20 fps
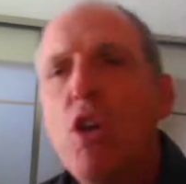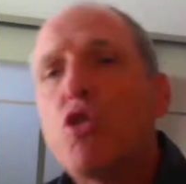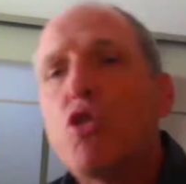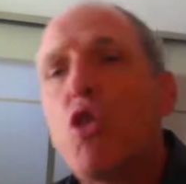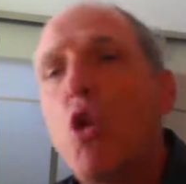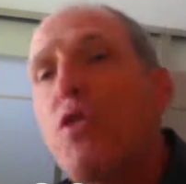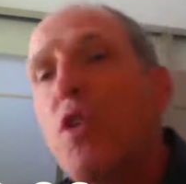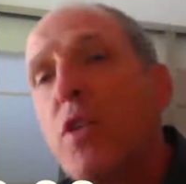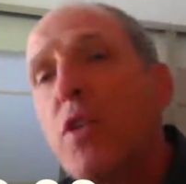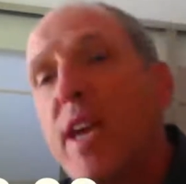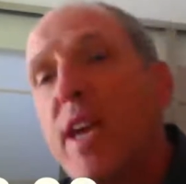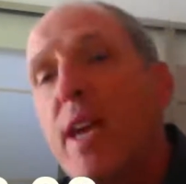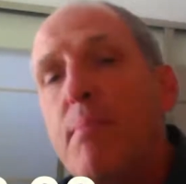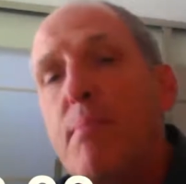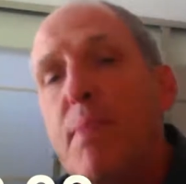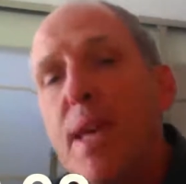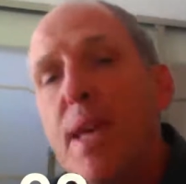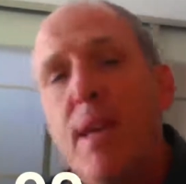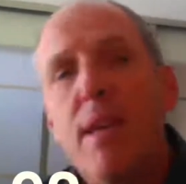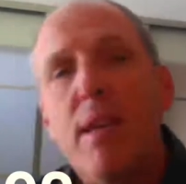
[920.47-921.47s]
So
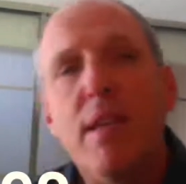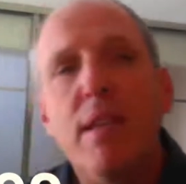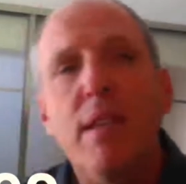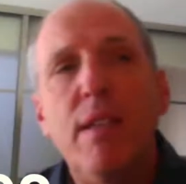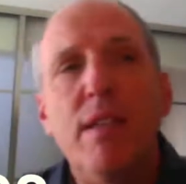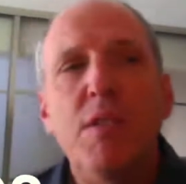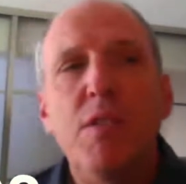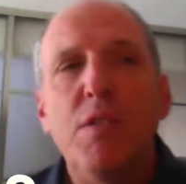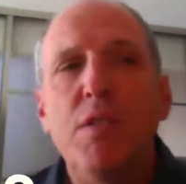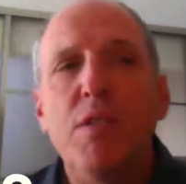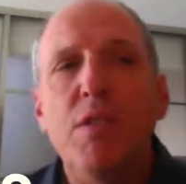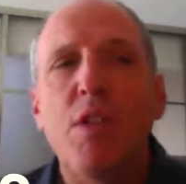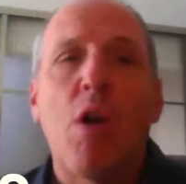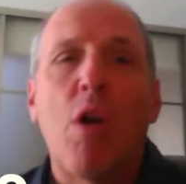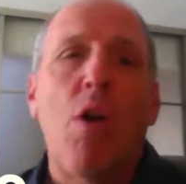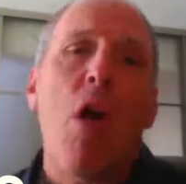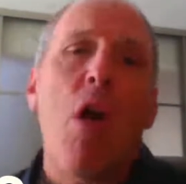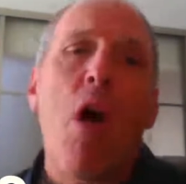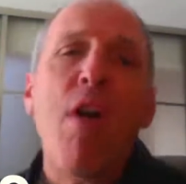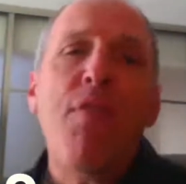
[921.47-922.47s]

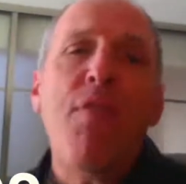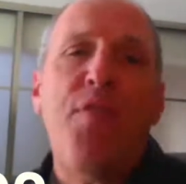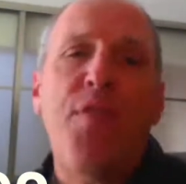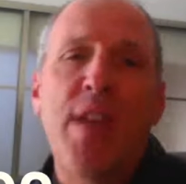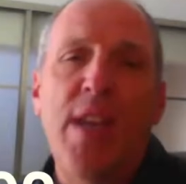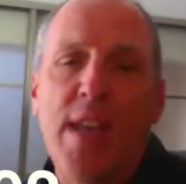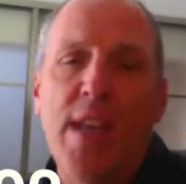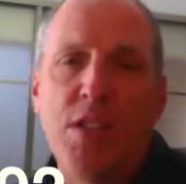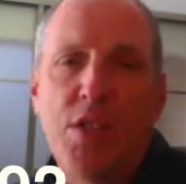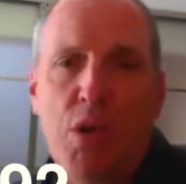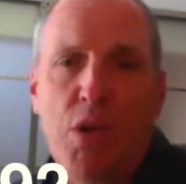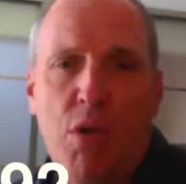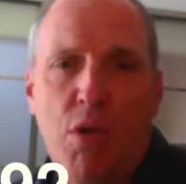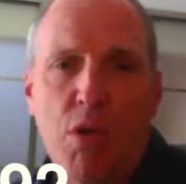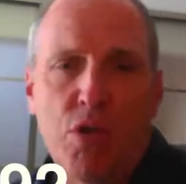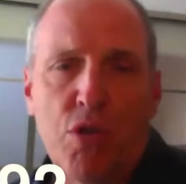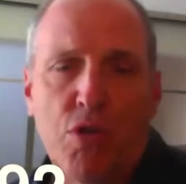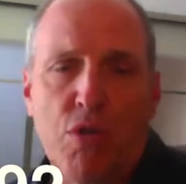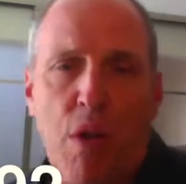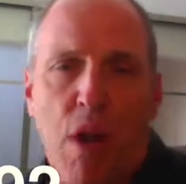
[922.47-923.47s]
there are often
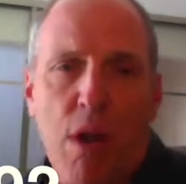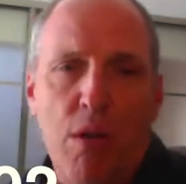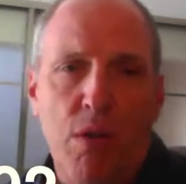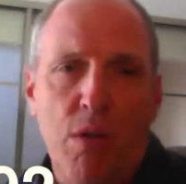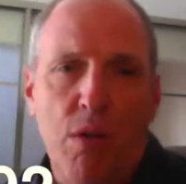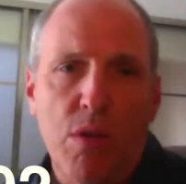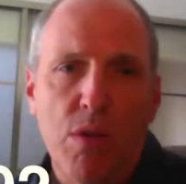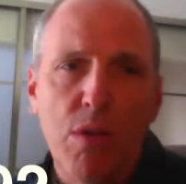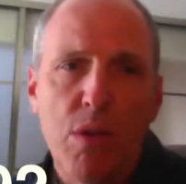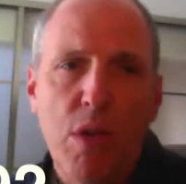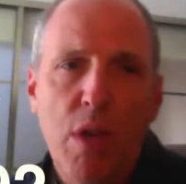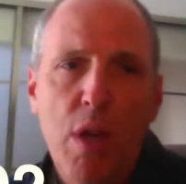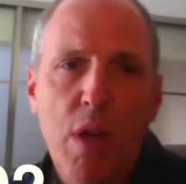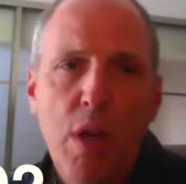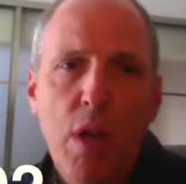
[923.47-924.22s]
internal struggles